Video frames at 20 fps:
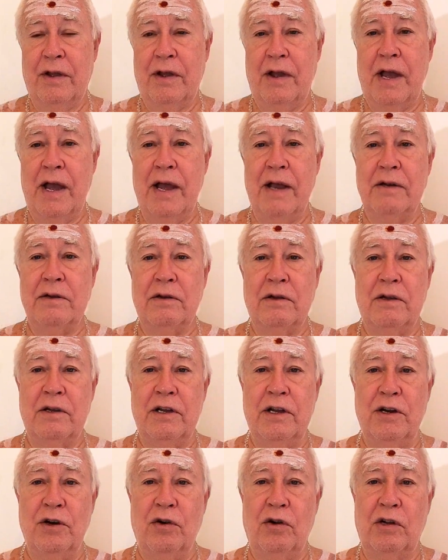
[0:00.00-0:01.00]
And
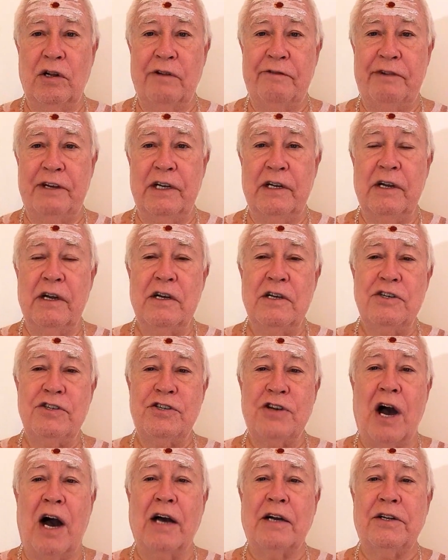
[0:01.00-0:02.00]
in all of it,
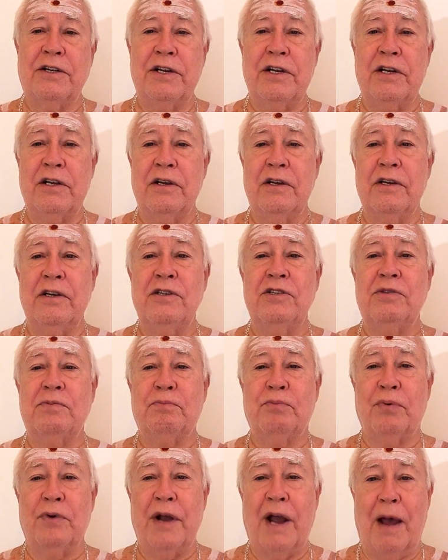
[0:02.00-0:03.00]
Shakti is
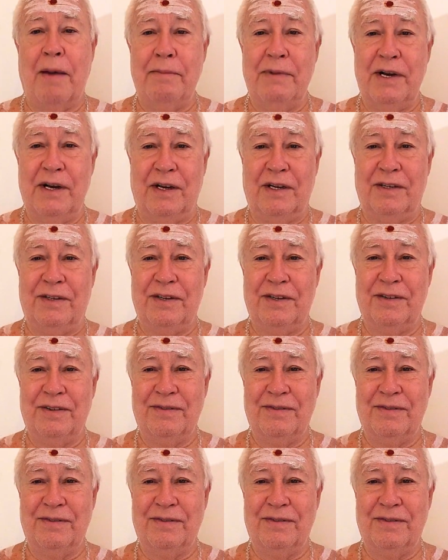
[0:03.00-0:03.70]
preeminent.